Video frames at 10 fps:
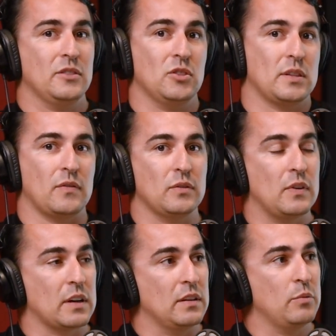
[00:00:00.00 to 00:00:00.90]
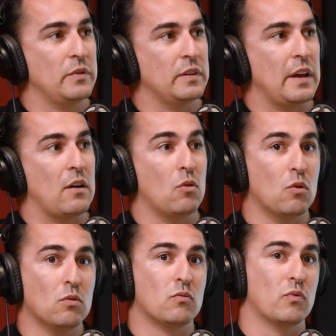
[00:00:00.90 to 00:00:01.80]
You just have to fucking live with it now,
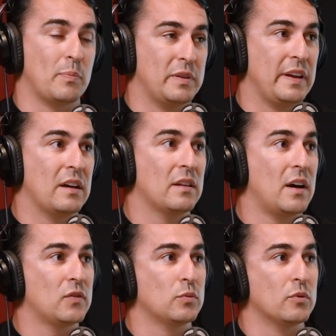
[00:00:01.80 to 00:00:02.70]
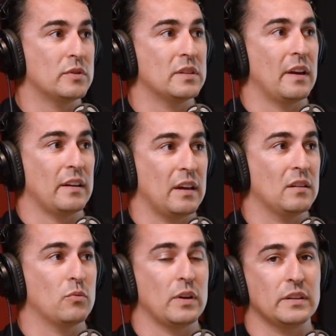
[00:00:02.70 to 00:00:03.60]
or rip it out afterwards and get
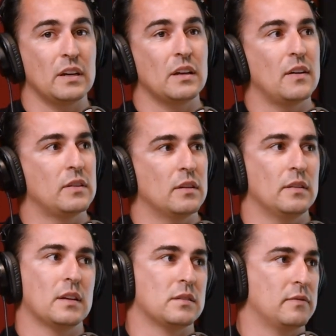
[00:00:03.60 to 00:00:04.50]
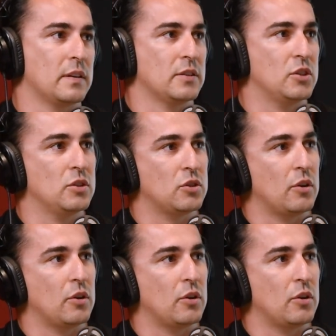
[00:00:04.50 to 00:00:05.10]
it redone after, and that's a fucking shit